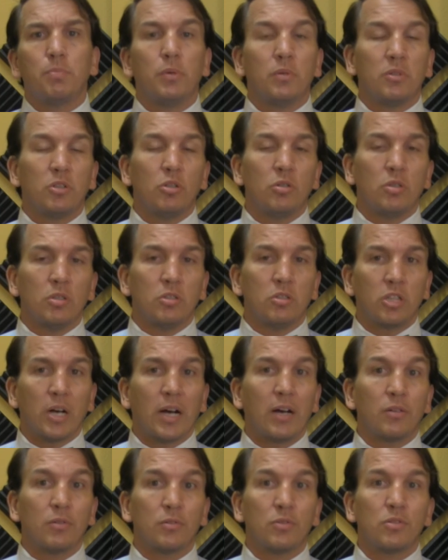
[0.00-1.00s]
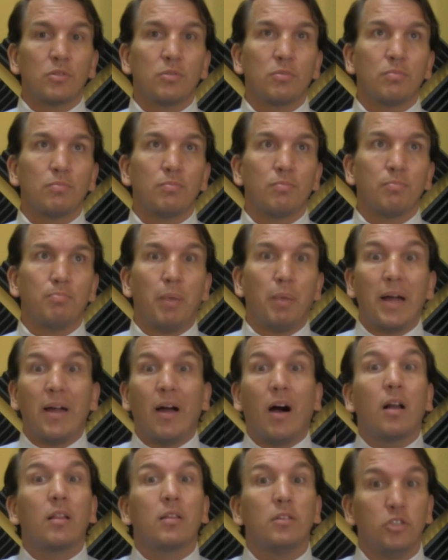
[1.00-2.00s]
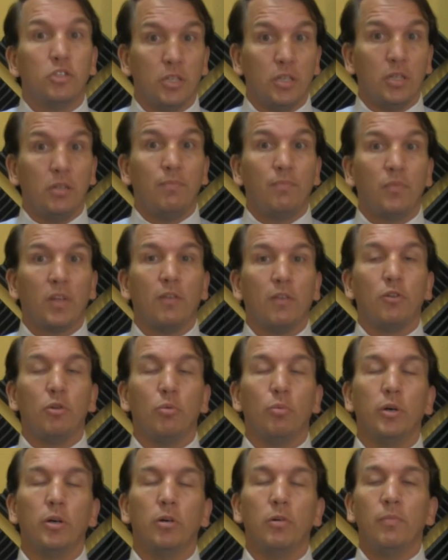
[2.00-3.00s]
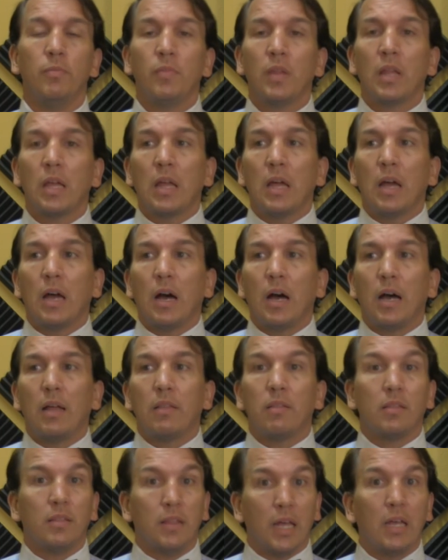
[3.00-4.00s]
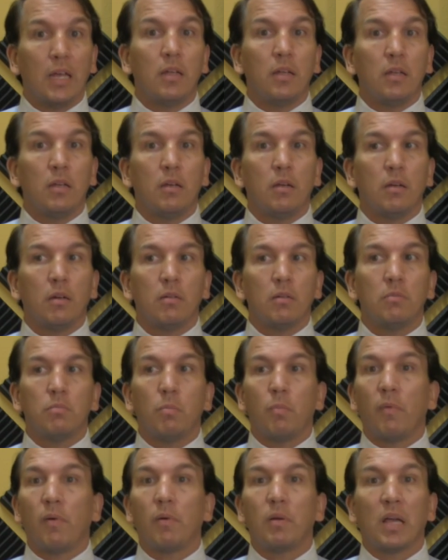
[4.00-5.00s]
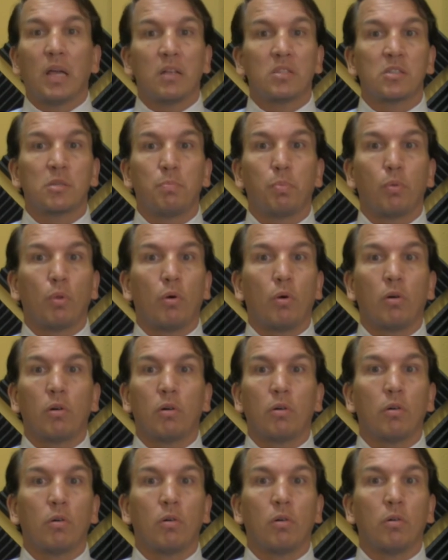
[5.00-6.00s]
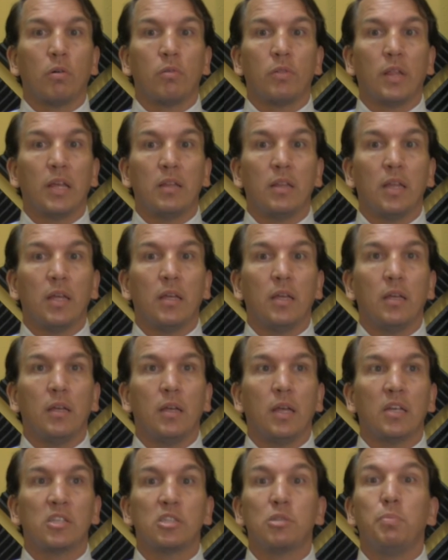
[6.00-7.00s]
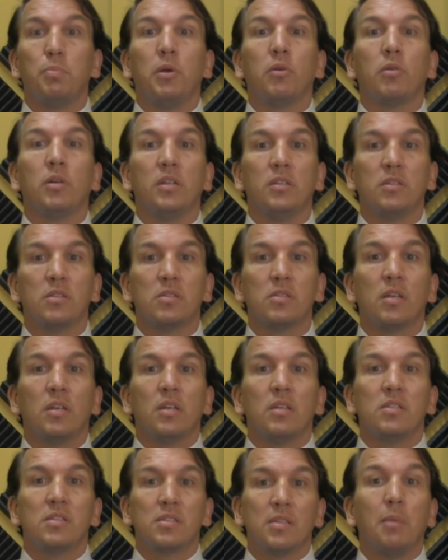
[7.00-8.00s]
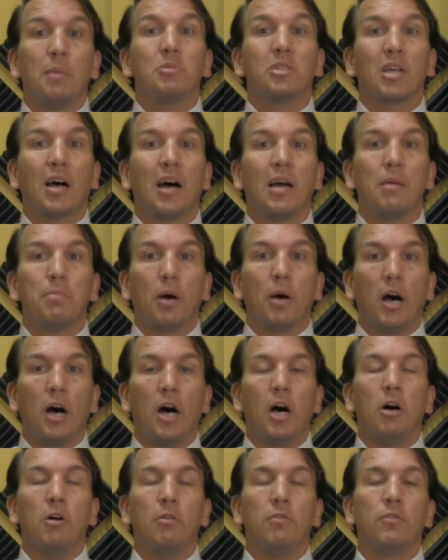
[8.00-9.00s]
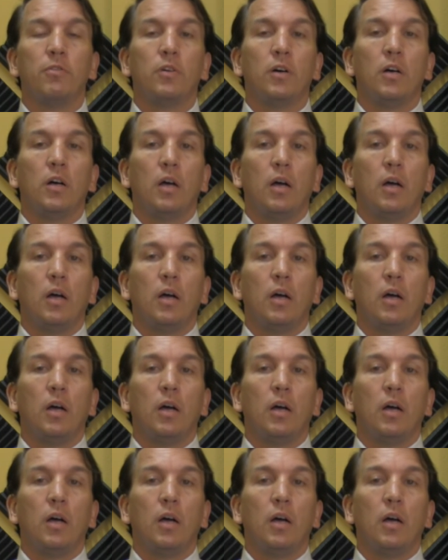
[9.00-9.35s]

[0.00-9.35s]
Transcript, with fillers: but to the child's biology, if you will, they explore or they experience some type of